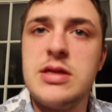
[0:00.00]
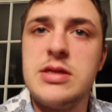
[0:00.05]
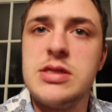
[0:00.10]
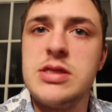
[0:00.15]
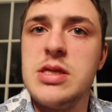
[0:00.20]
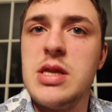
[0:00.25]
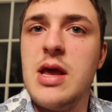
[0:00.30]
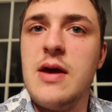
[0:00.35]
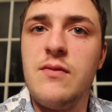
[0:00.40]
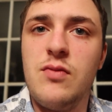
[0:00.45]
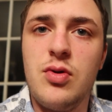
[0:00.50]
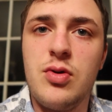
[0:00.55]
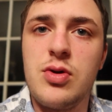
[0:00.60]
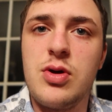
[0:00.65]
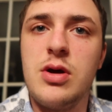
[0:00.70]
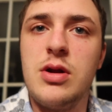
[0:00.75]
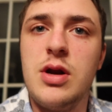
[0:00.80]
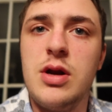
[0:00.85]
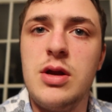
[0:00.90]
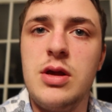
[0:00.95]
that's never a
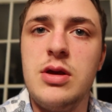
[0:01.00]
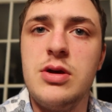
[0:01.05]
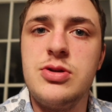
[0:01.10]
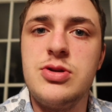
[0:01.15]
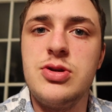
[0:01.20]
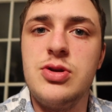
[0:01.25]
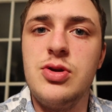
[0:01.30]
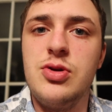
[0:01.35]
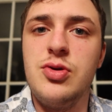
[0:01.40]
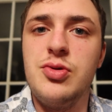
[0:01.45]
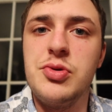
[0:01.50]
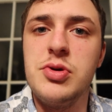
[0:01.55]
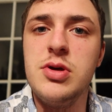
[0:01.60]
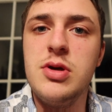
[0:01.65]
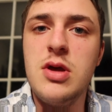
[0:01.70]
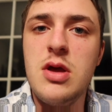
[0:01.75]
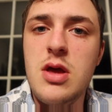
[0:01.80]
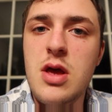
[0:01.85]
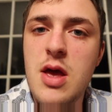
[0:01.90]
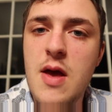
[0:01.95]
good idea to do.
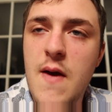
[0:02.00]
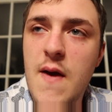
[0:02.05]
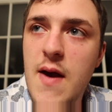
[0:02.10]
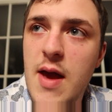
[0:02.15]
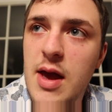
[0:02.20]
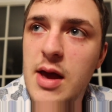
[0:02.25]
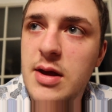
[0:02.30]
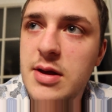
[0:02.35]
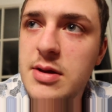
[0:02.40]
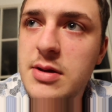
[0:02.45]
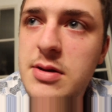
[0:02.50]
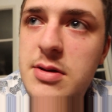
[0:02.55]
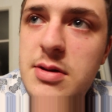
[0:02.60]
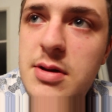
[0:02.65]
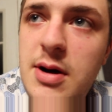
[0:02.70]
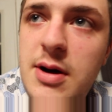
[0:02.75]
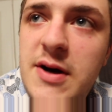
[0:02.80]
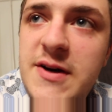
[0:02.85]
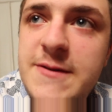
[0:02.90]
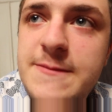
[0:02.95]
And
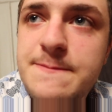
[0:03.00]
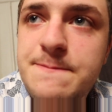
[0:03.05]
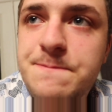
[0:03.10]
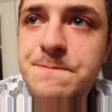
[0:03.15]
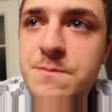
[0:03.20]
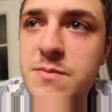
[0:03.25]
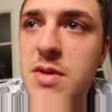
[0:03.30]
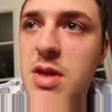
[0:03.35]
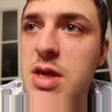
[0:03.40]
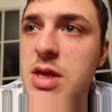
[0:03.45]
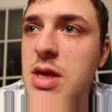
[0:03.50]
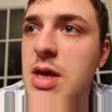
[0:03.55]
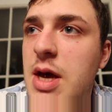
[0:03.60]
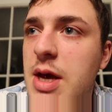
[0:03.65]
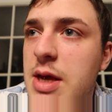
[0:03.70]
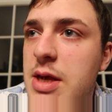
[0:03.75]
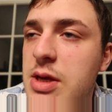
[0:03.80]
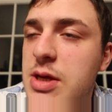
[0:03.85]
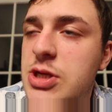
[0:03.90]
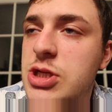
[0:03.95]
um,
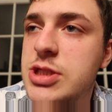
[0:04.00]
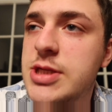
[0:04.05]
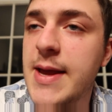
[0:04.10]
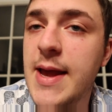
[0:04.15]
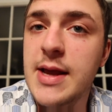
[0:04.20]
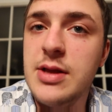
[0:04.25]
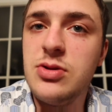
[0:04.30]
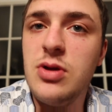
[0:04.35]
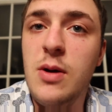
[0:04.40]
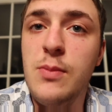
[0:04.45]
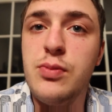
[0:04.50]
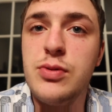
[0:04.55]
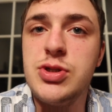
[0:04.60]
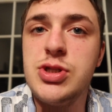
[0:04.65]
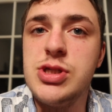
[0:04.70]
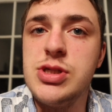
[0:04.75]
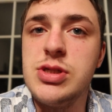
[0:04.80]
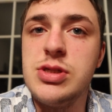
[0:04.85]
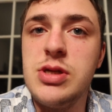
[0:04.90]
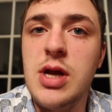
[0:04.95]
yeah, he just hanged up,
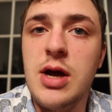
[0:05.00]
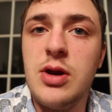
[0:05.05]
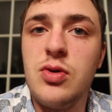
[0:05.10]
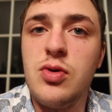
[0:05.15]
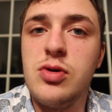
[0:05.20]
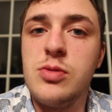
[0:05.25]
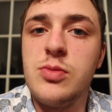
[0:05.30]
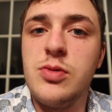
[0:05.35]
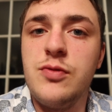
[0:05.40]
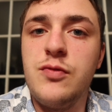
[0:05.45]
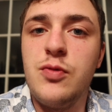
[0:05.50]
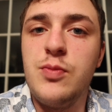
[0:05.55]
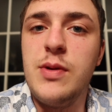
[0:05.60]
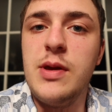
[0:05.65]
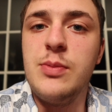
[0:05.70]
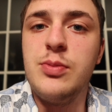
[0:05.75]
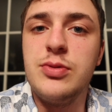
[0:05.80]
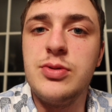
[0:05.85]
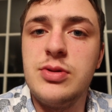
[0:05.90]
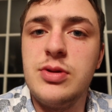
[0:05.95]
which is not normal for
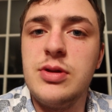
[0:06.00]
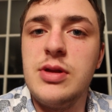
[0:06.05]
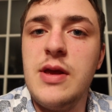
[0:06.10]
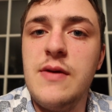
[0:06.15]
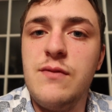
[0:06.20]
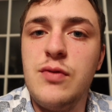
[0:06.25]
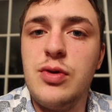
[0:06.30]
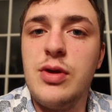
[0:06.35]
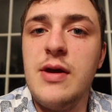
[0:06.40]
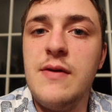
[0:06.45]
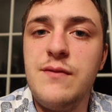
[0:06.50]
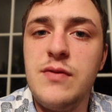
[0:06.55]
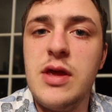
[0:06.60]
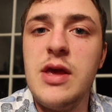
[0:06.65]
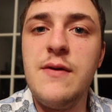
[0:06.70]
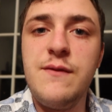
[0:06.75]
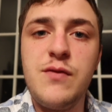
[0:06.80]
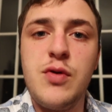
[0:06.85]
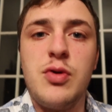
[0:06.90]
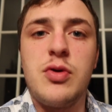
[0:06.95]
people. If you if
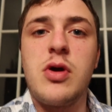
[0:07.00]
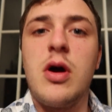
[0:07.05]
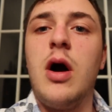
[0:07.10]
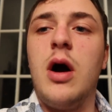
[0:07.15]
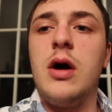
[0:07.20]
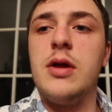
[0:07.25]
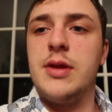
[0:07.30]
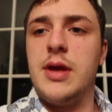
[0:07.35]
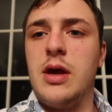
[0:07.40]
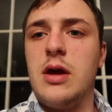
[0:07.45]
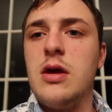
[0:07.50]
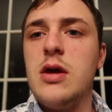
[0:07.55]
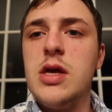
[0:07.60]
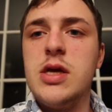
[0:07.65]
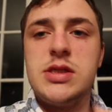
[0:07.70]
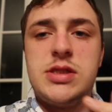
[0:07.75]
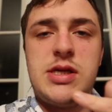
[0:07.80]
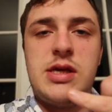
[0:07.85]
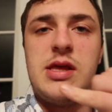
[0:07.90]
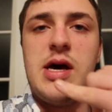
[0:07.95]
if you're calling,
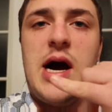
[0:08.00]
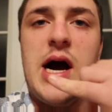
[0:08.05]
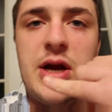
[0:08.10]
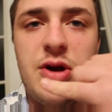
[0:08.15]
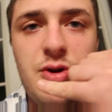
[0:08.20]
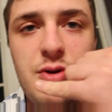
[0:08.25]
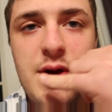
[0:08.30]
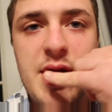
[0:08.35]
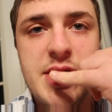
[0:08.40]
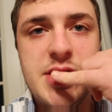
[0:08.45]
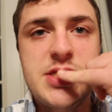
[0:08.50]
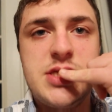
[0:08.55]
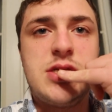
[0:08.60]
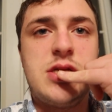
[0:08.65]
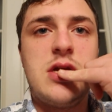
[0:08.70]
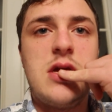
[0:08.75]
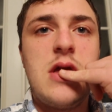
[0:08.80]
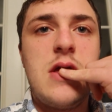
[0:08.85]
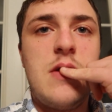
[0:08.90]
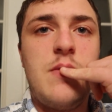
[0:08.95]
say the
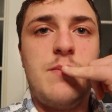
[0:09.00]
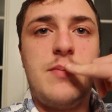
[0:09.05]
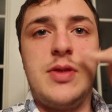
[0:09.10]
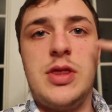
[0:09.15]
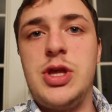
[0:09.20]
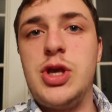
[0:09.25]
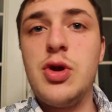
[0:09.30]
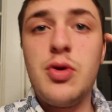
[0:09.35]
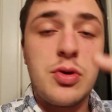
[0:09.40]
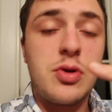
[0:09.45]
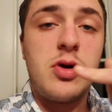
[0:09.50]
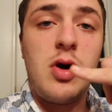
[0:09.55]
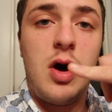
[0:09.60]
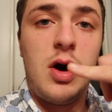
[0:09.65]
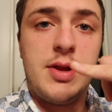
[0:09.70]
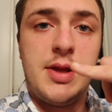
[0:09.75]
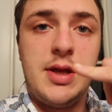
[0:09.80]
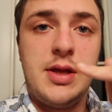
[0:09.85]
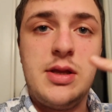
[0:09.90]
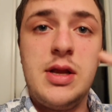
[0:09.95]
IRS, but you're
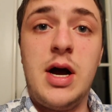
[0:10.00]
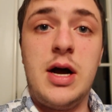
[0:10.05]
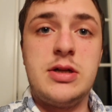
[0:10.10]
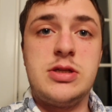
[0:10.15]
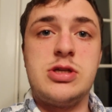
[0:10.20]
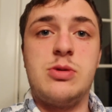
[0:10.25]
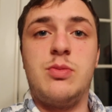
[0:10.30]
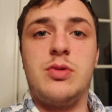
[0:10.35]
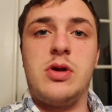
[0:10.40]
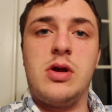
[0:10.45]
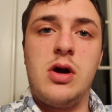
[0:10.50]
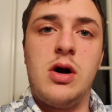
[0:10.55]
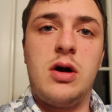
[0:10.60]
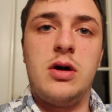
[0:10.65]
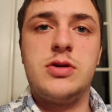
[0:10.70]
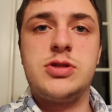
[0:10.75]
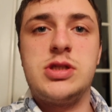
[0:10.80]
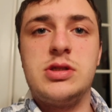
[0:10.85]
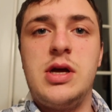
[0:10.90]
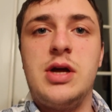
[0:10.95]
calling, not someone,
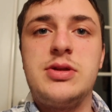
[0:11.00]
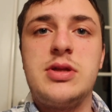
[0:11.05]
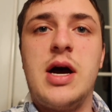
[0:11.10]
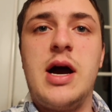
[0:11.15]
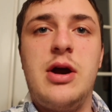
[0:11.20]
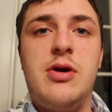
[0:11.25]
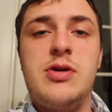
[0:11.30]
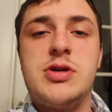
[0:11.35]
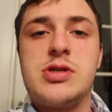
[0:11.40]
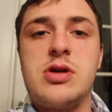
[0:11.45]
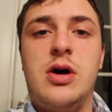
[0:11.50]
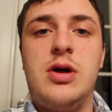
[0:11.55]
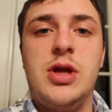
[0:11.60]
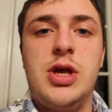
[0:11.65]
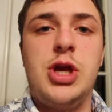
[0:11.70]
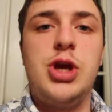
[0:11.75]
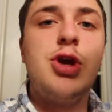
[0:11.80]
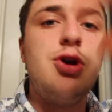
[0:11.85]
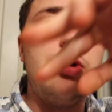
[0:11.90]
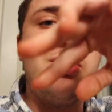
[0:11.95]
so not the IRS
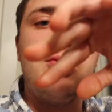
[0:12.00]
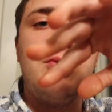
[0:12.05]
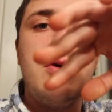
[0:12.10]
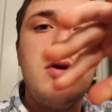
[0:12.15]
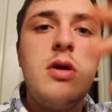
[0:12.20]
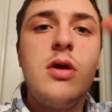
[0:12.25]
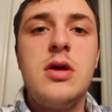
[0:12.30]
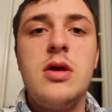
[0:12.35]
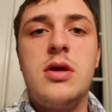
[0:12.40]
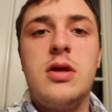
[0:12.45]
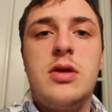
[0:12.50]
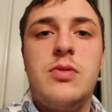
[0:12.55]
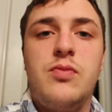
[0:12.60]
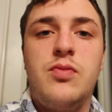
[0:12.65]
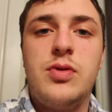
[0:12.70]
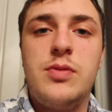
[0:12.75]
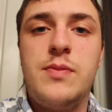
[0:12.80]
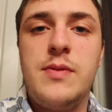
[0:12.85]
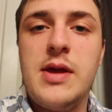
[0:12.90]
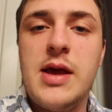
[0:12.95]
calling you
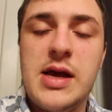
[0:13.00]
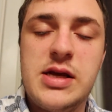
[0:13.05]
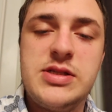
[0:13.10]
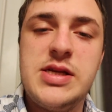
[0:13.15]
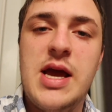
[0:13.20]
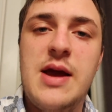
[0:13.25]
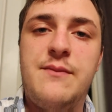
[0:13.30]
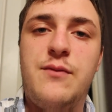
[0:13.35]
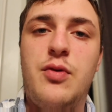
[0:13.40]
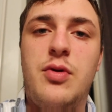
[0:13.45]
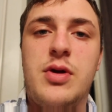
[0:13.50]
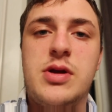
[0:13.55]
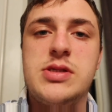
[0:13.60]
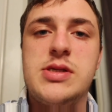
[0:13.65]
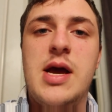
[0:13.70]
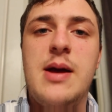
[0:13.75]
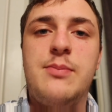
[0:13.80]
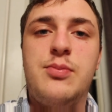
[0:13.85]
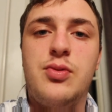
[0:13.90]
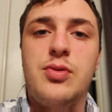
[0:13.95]
would example for
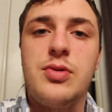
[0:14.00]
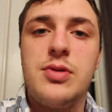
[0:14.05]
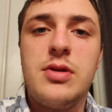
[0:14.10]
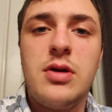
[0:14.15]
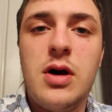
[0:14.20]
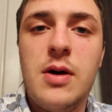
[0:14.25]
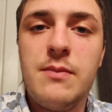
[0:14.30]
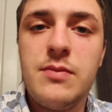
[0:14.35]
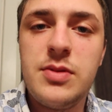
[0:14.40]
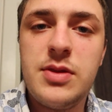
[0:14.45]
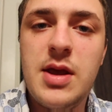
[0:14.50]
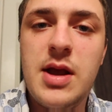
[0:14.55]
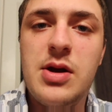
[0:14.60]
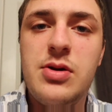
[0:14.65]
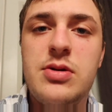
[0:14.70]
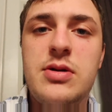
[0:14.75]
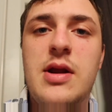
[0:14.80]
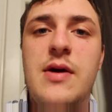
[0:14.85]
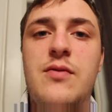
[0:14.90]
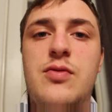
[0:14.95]
example um, they
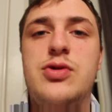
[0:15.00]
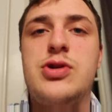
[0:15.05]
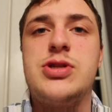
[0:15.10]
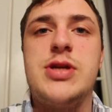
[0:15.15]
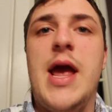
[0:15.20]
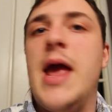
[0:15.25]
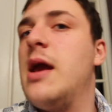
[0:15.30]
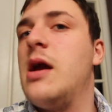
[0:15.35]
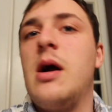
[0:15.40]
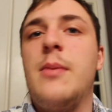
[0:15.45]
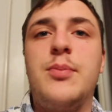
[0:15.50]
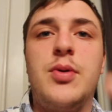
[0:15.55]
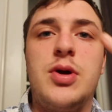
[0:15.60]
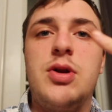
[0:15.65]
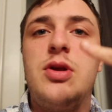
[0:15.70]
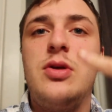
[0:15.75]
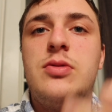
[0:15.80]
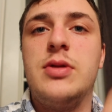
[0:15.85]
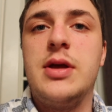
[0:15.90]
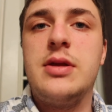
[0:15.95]
would never just hang up
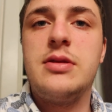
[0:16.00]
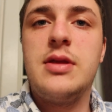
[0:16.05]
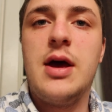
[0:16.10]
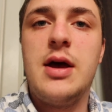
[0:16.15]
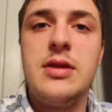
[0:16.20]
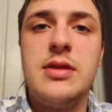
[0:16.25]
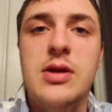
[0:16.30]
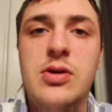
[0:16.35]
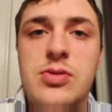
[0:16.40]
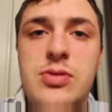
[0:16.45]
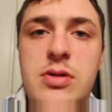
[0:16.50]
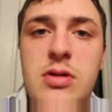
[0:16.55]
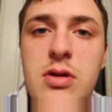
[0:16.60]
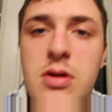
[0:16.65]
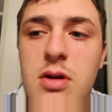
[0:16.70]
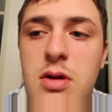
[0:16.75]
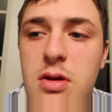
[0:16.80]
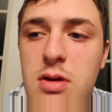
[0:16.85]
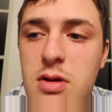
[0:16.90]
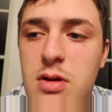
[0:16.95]
on you like that they would
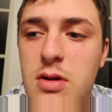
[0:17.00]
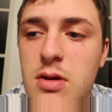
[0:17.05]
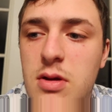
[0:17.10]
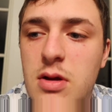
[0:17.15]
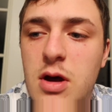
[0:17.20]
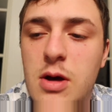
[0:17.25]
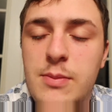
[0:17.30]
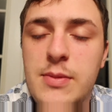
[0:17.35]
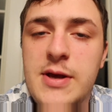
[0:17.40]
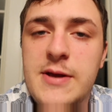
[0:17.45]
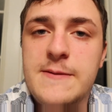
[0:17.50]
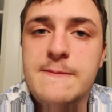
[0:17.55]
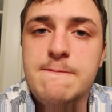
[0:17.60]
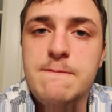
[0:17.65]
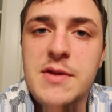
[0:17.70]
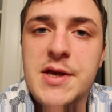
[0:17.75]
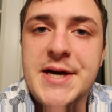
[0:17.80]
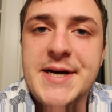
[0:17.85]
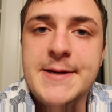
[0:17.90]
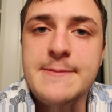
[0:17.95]
I
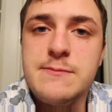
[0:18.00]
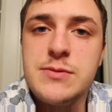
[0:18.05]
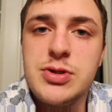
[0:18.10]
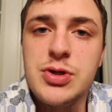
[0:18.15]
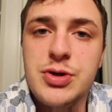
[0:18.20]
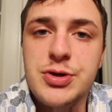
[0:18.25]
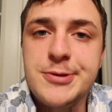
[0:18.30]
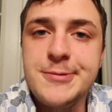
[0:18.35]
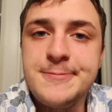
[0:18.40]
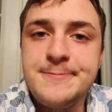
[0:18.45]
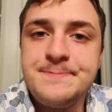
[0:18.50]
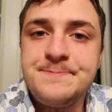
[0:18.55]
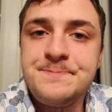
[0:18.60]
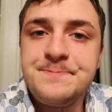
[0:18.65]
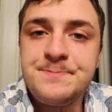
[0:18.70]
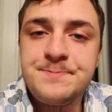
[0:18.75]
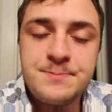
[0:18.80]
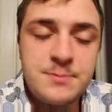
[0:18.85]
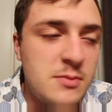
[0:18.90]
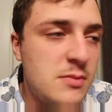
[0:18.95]
mean yeah so
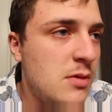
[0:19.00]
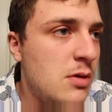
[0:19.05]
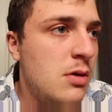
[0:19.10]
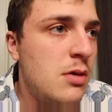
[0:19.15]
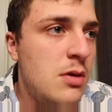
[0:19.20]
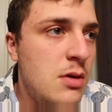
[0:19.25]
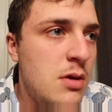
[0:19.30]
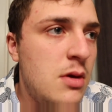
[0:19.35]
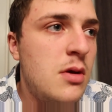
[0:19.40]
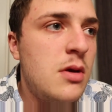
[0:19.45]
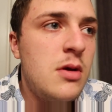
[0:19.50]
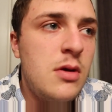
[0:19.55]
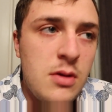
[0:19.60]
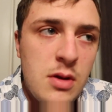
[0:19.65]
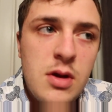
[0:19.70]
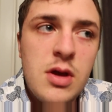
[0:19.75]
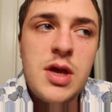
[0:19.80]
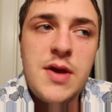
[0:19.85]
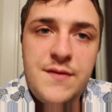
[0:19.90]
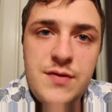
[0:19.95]

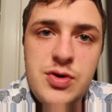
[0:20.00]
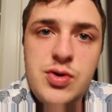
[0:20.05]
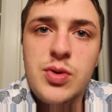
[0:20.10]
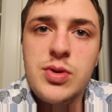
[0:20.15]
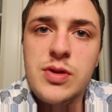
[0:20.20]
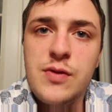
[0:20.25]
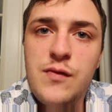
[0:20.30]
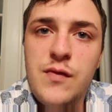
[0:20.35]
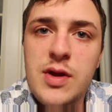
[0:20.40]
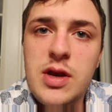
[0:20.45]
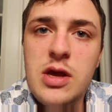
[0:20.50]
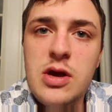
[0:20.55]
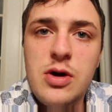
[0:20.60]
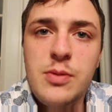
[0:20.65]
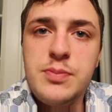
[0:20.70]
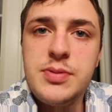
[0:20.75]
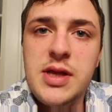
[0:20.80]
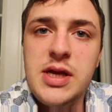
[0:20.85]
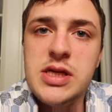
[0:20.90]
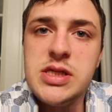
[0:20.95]
if you enjoyed the
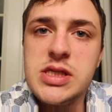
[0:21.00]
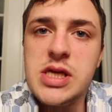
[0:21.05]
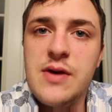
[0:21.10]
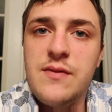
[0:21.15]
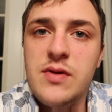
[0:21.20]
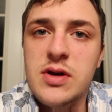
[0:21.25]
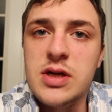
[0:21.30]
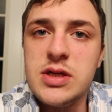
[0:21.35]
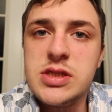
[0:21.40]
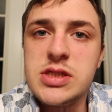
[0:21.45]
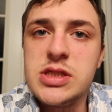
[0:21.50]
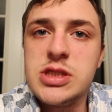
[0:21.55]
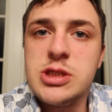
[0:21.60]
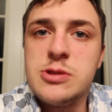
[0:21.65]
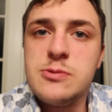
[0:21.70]
video please give it a